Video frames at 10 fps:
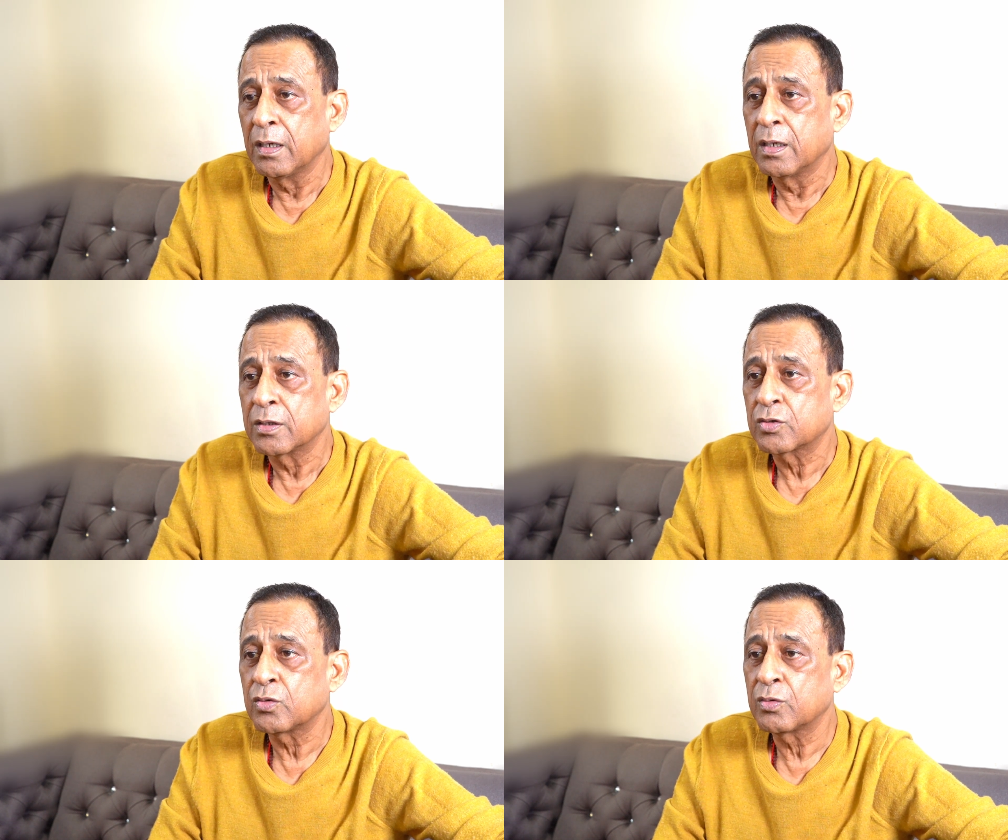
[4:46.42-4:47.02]

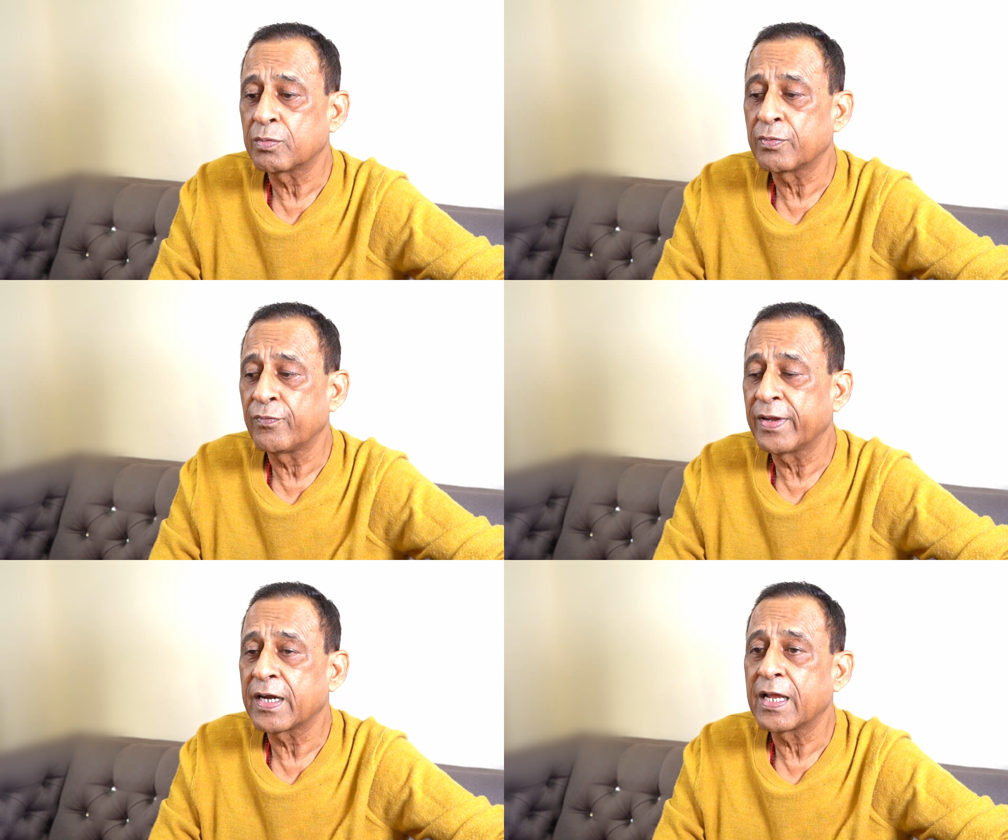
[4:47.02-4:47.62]
So
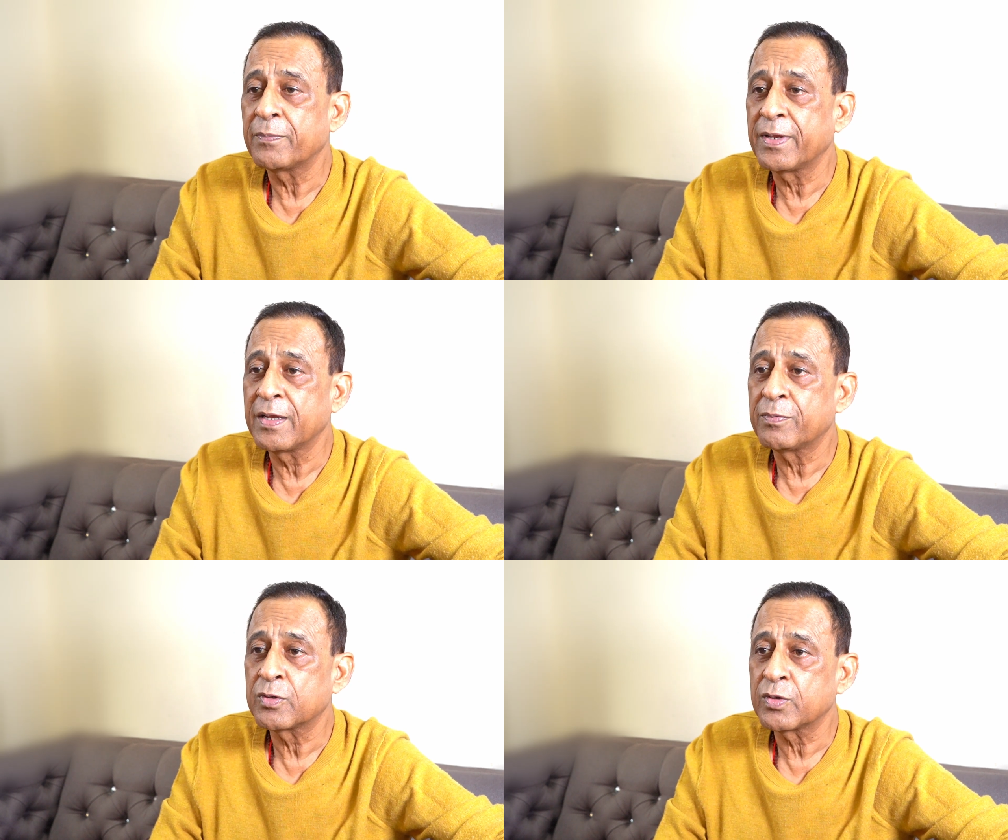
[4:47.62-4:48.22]
where I'll be
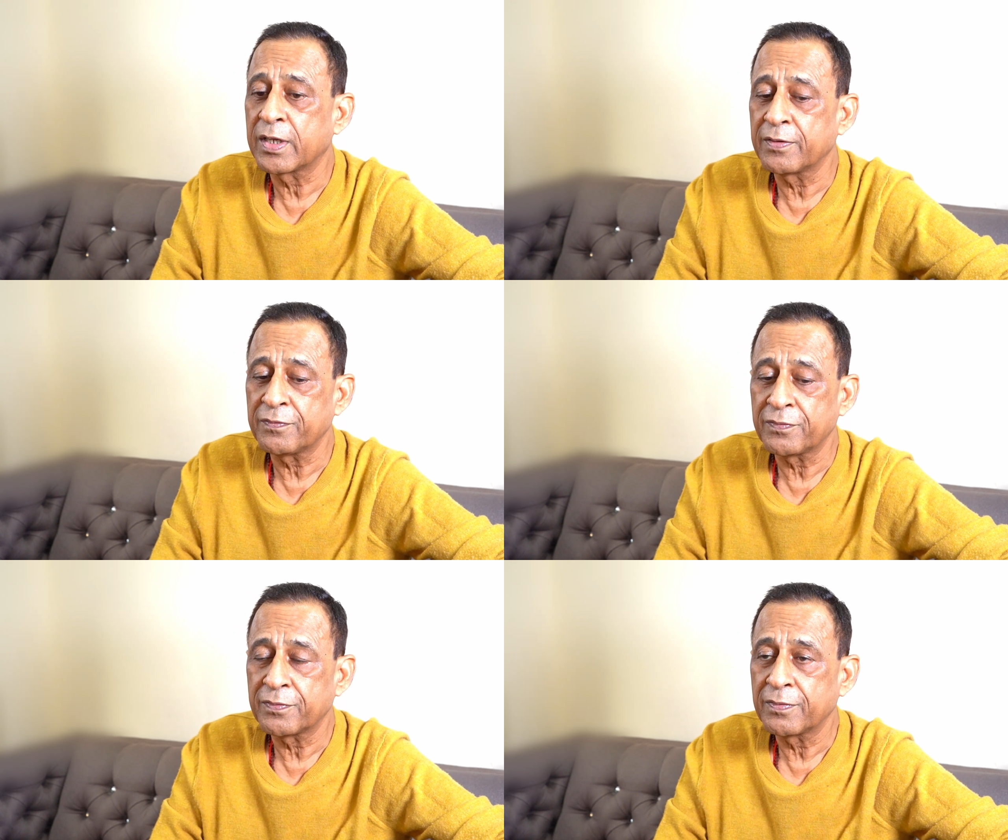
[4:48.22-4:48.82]
able to
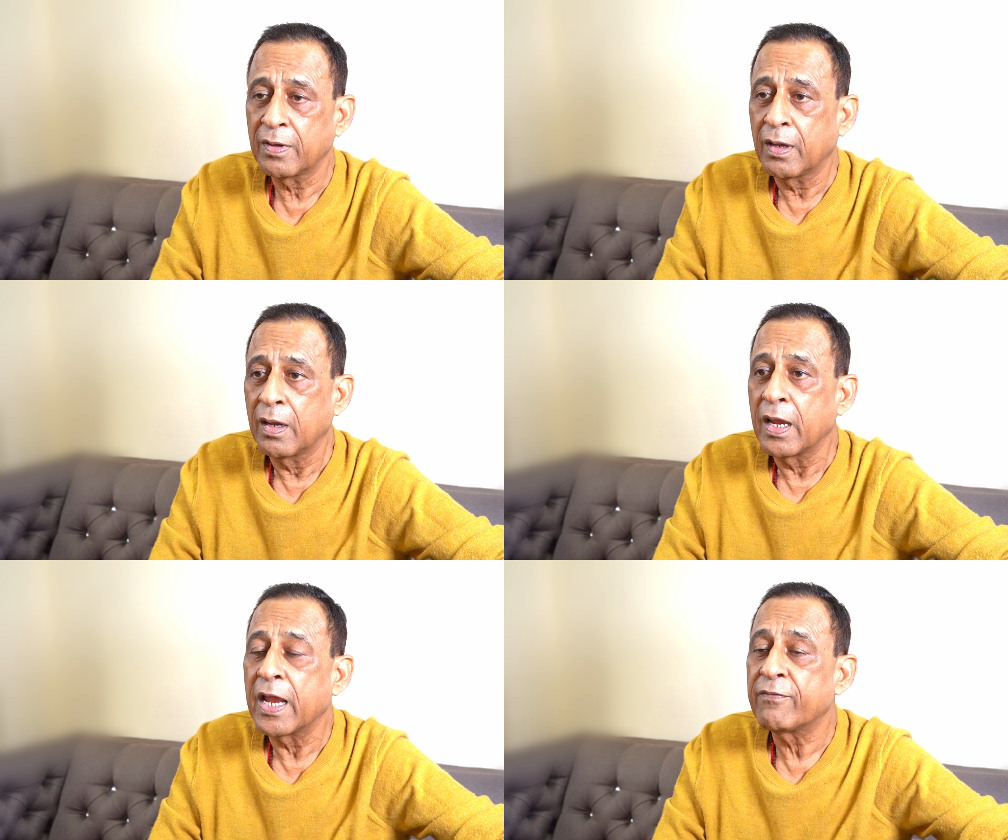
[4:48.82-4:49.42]
give
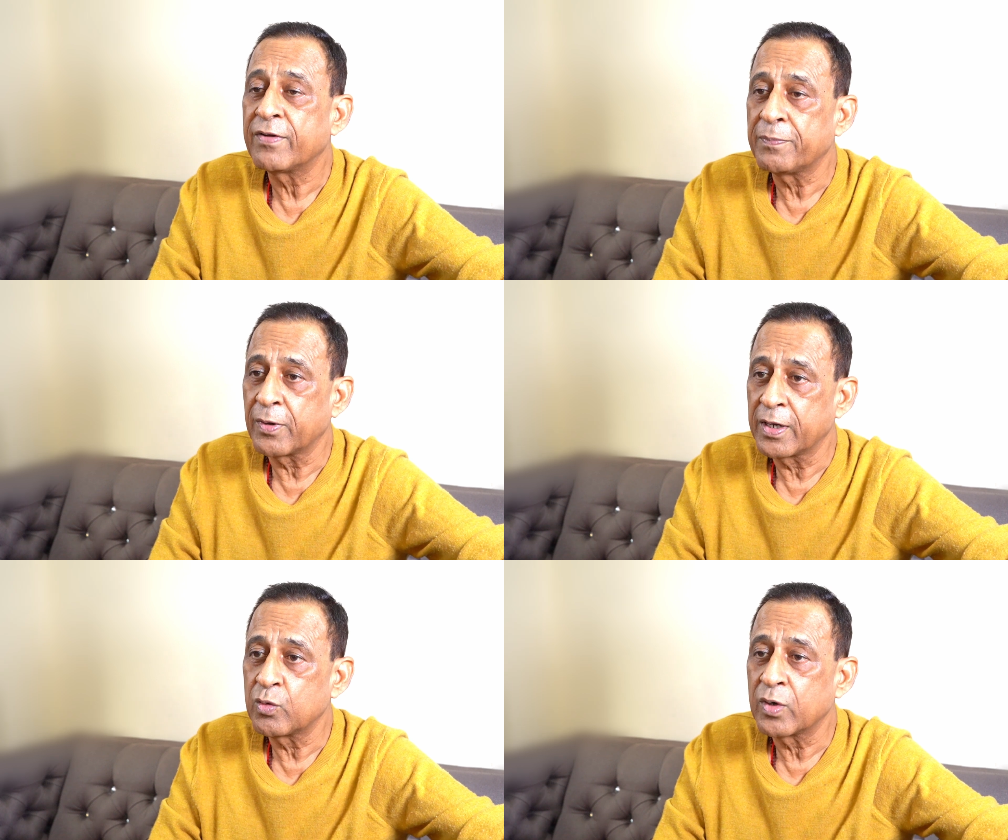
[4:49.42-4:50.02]

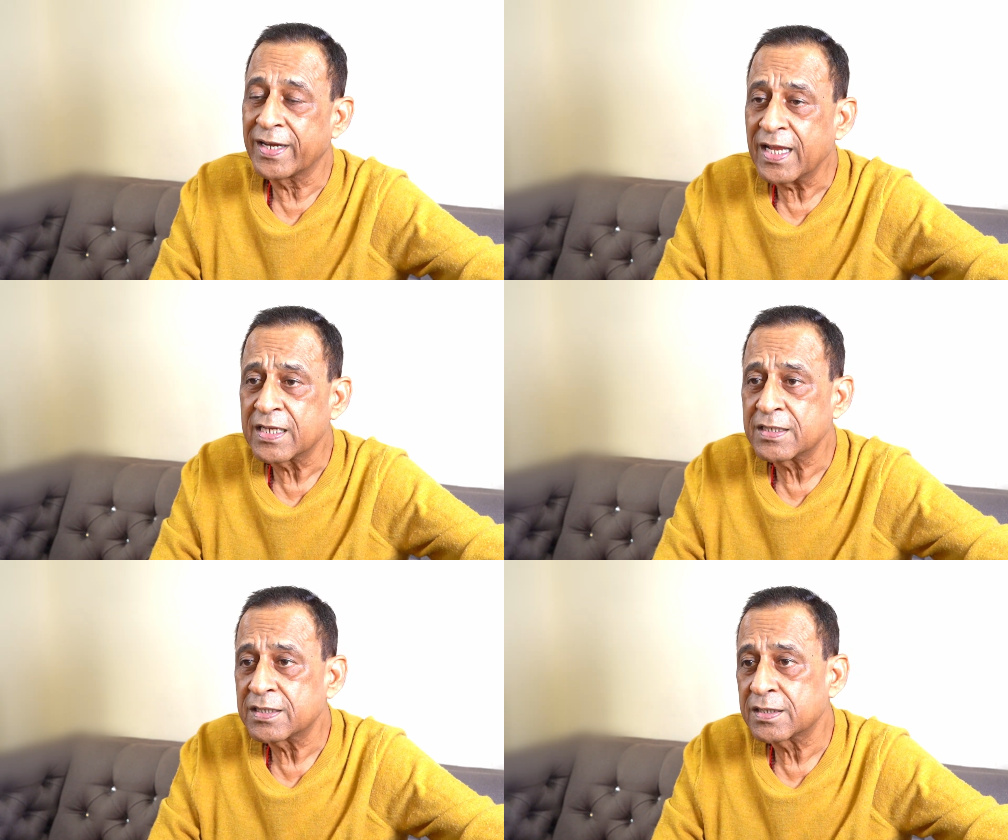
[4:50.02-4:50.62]
everybody who
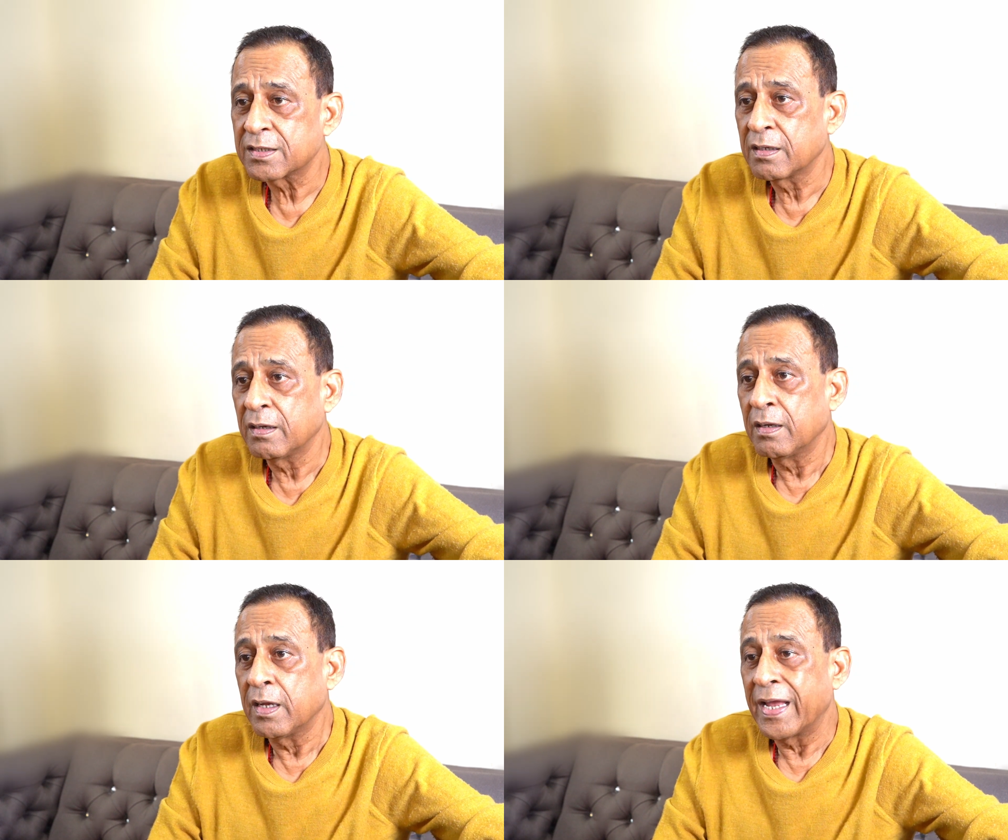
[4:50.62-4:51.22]
attends
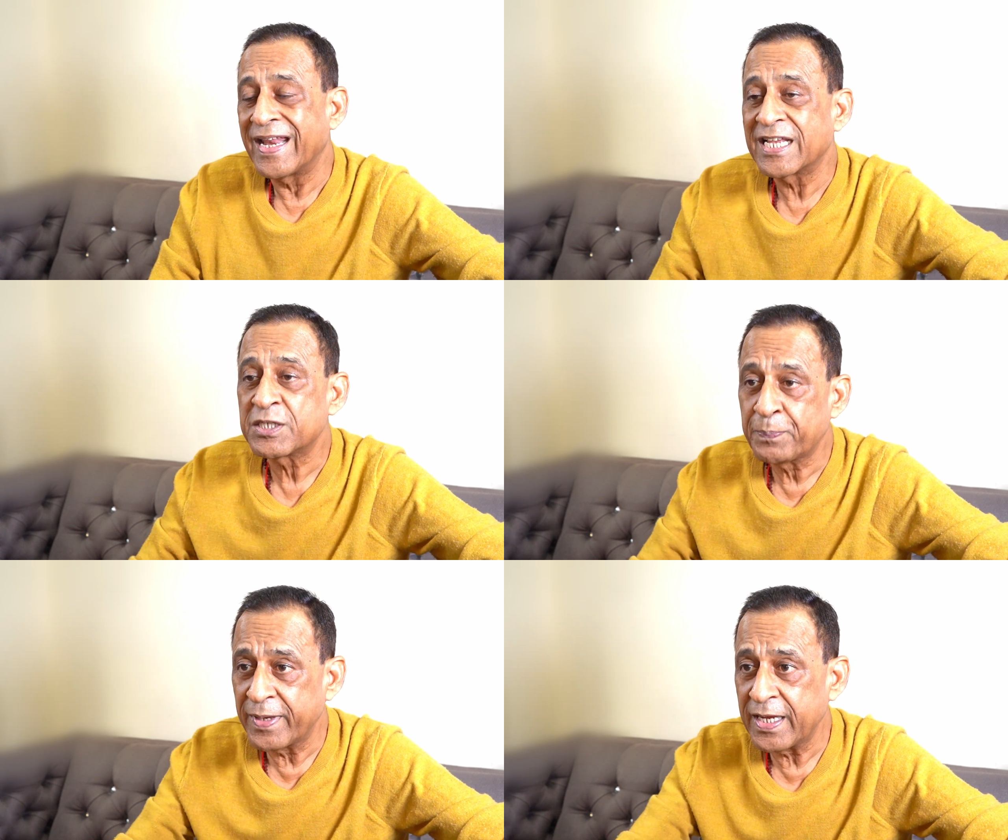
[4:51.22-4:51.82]
an
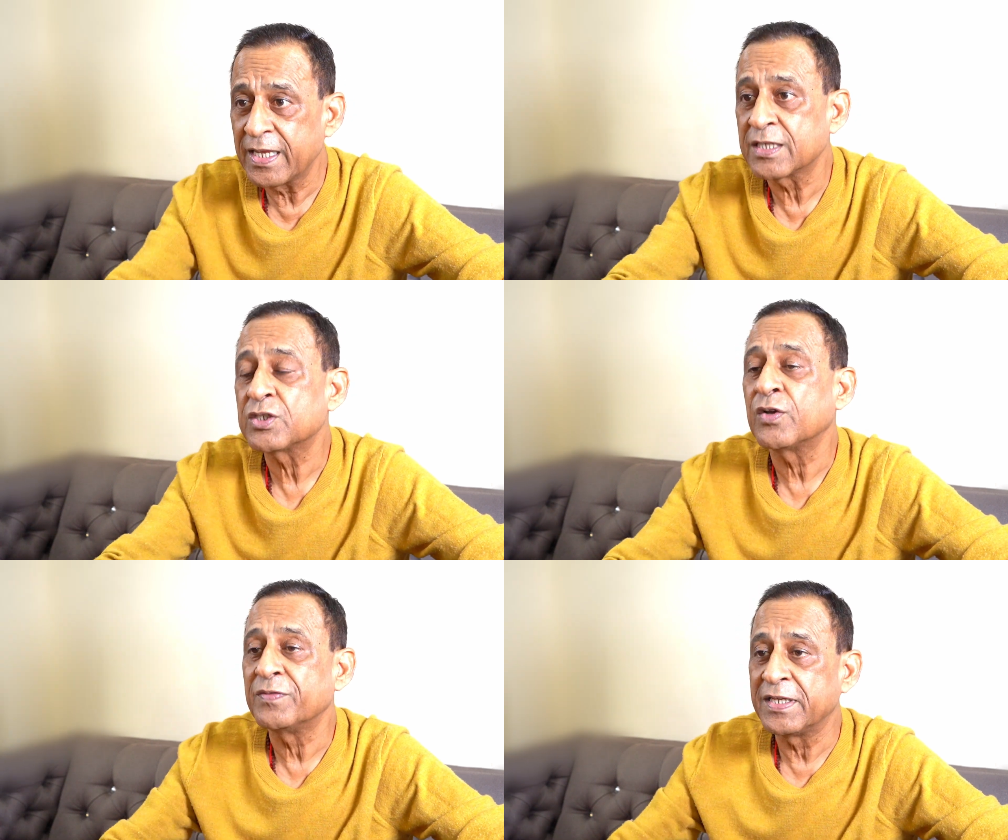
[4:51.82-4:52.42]
experience
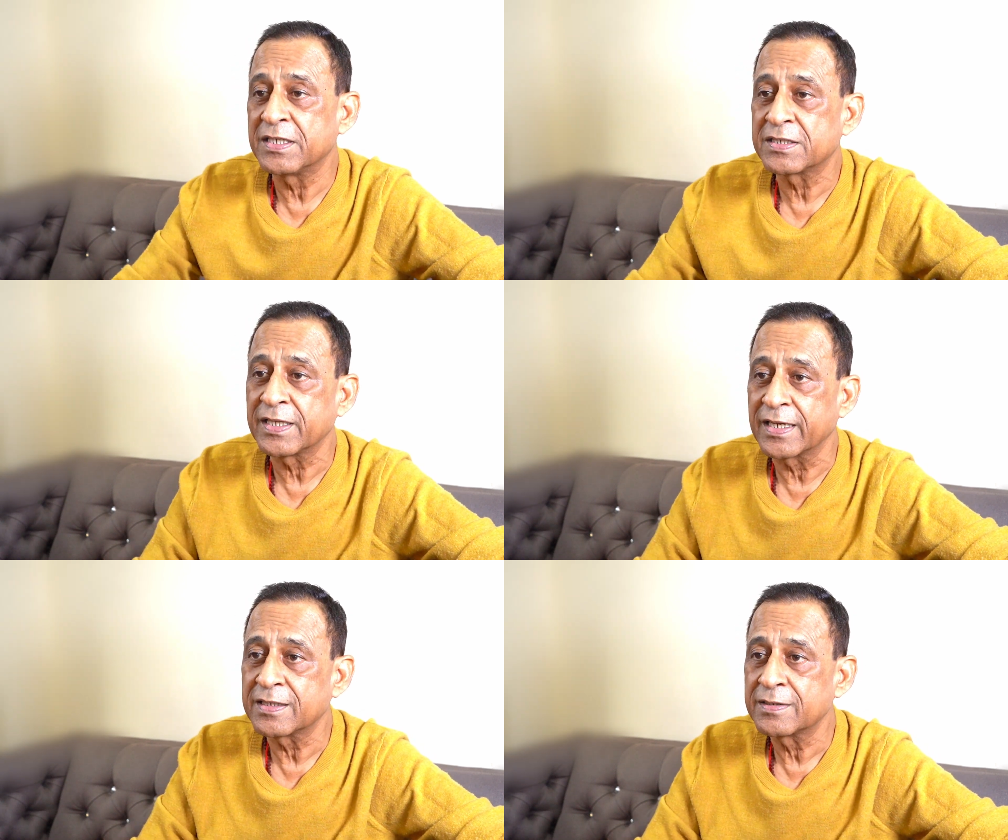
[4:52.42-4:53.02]
of these things.